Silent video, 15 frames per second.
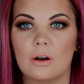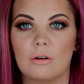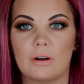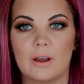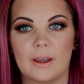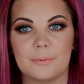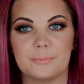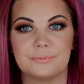
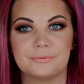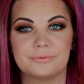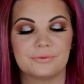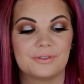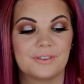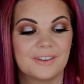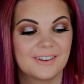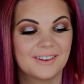Okay,
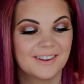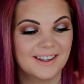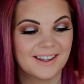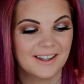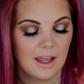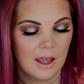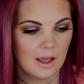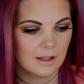
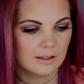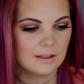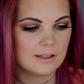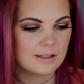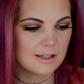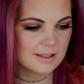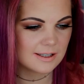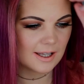
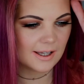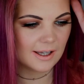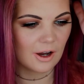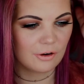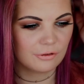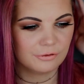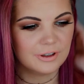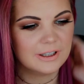this is like
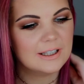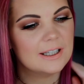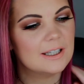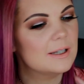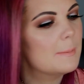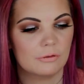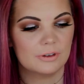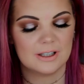a
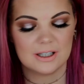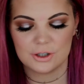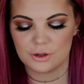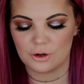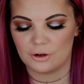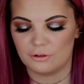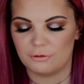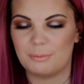really, really
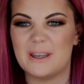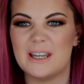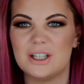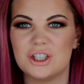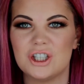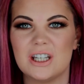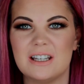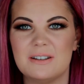sort of
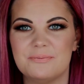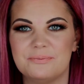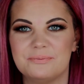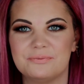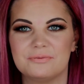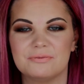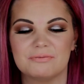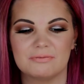peachy,
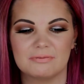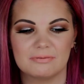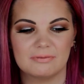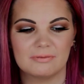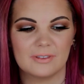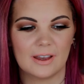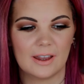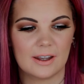
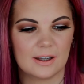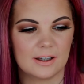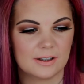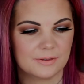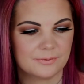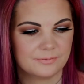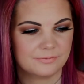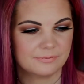like,
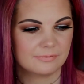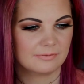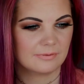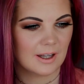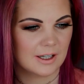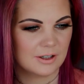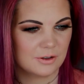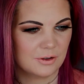
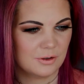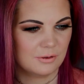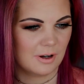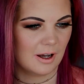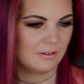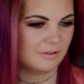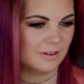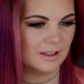I don't know,
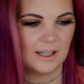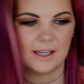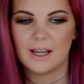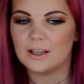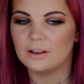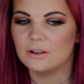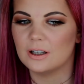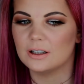I feel like
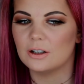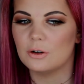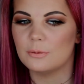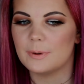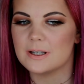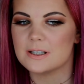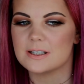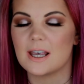I look a little
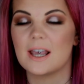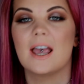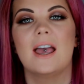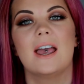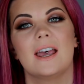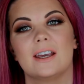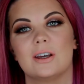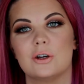bit sick.
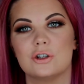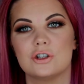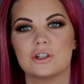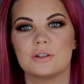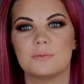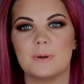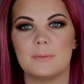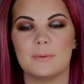It could
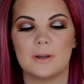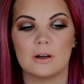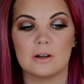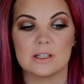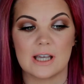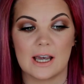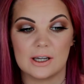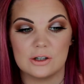just be
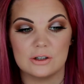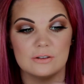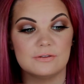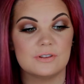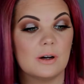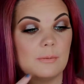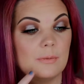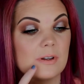because I could have
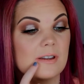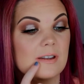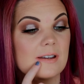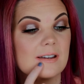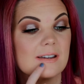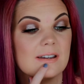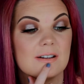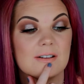done with,
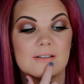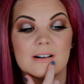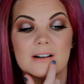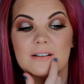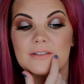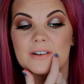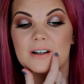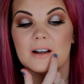you know,
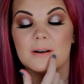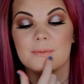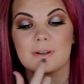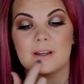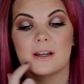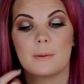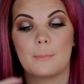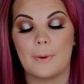covering up the
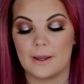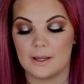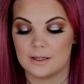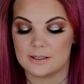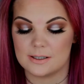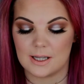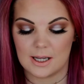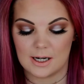kind of pink
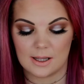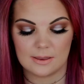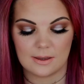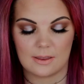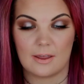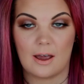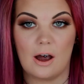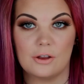staining
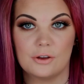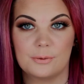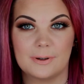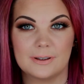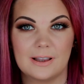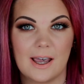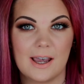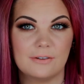that other
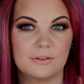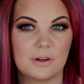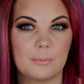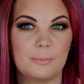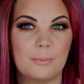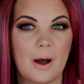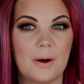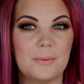one left,
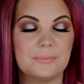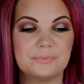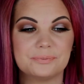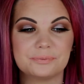but